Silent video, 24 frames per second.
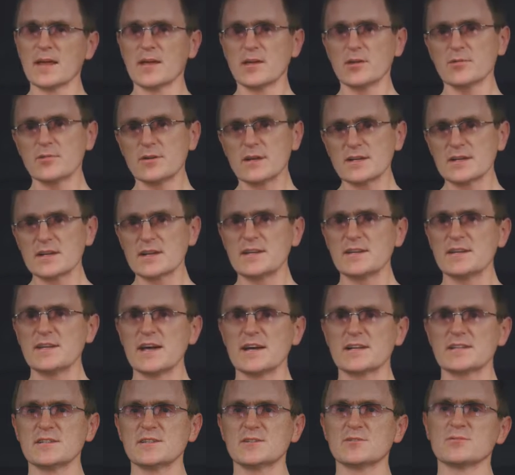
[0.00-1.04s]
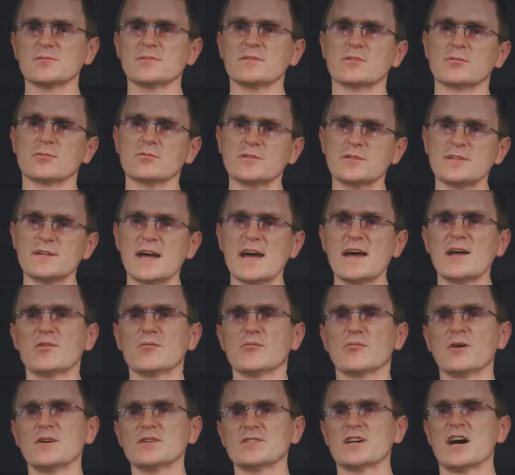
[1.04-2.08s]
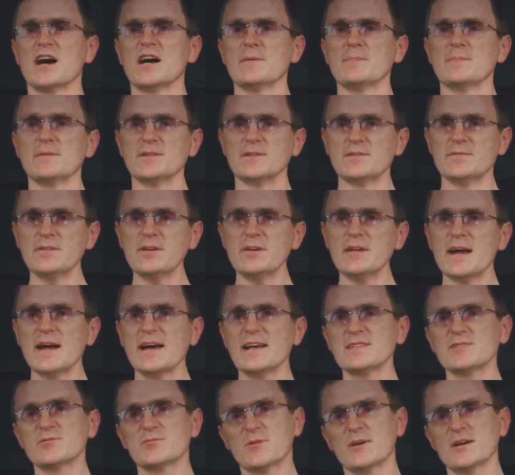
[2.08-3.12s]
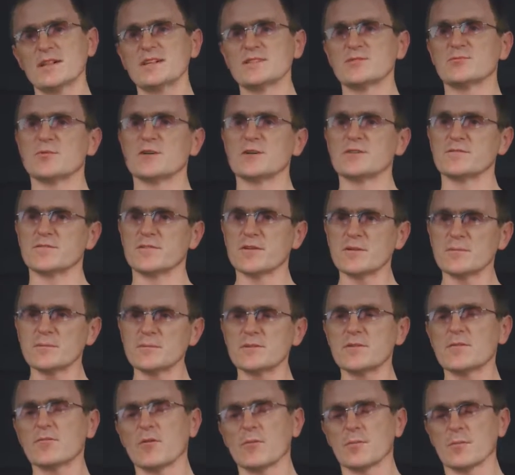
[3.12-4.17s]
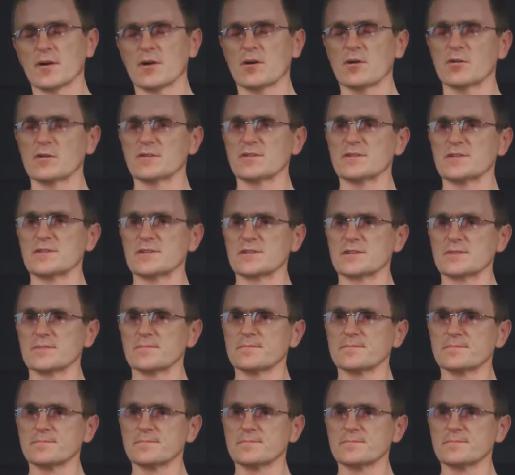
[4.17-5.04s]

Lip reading: you can connect it to the router and watch IPTV as well as watch films from the hard disk.